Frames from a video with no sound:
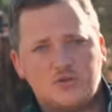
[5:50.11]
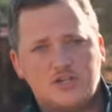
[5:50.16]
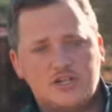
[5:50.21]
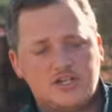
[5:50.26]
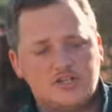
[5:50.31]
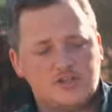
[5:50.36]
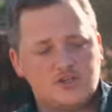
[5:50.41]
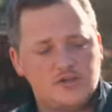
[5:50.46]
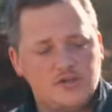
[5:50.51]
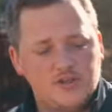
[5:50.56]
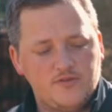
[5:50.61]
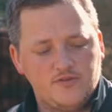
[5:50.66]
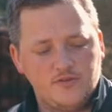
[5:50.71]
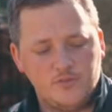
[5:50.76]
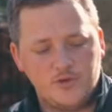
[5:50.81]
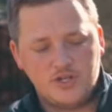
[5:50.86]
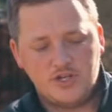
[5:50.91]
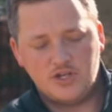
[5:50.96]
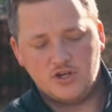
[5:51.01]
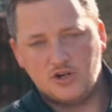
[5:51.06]
And so then
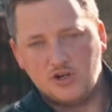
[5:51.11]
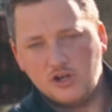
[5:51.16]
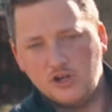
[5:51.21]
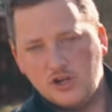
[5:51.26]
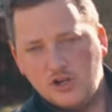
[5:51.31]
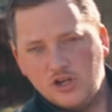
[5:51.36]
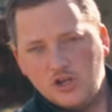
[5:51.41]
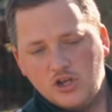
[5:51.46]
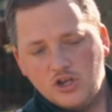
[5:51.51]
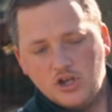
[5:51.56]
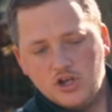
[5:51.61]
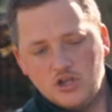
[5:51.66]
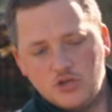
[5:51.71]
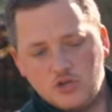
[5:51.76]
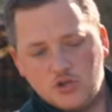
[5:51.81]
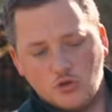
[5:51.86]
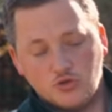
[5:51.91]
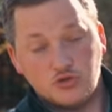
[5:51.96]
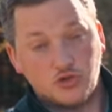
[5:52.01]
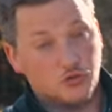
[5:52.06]
from here, you
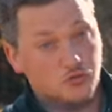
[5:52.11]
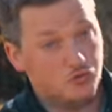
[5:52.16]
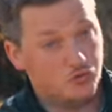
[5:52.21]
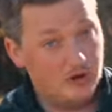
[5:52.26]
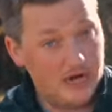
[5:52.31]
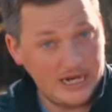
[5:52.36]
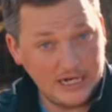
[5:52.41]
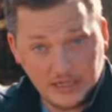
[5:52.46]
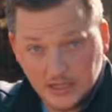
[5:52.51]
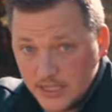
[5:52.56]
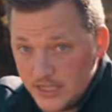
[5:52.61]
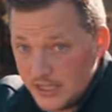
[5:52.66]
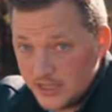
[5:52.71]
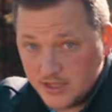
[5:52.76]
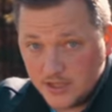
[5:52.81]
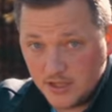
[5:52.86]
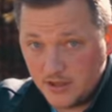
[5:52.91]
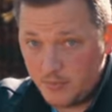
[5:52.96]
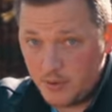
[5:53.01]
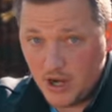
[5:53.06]
go directly
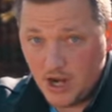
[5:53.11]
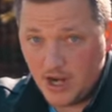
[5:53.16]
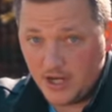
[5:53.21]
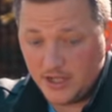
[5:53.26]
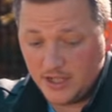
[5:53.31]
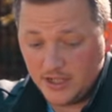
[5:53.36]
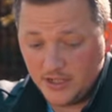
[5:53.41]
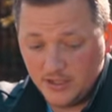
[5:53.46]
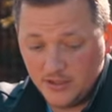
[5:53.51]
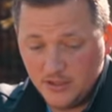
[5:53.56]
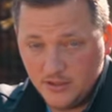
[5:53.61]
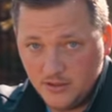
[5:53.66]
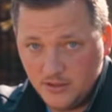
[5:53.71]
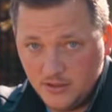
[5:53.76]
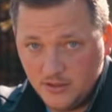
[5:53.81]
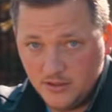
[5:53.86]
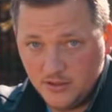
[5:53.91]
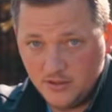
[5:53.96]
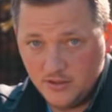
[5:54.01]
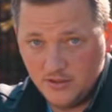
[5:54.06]
into the pocket
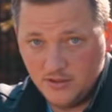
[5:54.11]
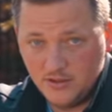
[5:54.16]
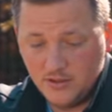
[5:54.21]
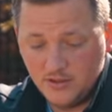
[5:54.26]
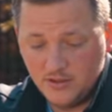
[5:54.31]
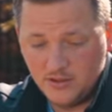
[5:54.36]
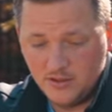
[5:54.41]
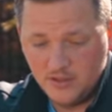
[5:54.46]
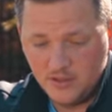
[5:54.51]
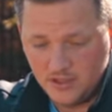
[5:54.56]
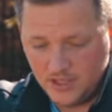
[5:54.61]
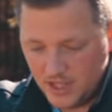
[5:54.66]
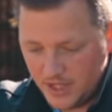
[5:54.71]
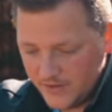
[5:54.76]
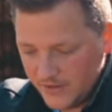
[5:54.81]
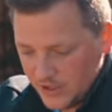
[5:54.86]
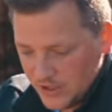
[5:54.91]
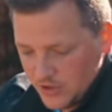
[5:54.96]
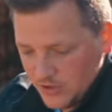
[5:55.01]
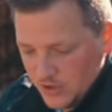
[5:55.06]

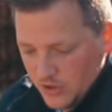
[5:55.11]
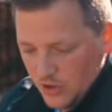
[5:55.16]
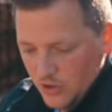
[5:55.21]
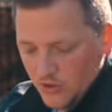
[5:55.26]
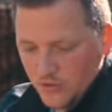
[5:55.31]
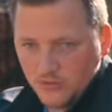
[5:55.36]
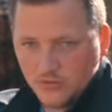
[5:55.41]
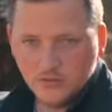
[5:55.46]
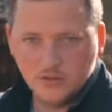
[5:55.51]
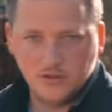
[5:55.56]
and then you go.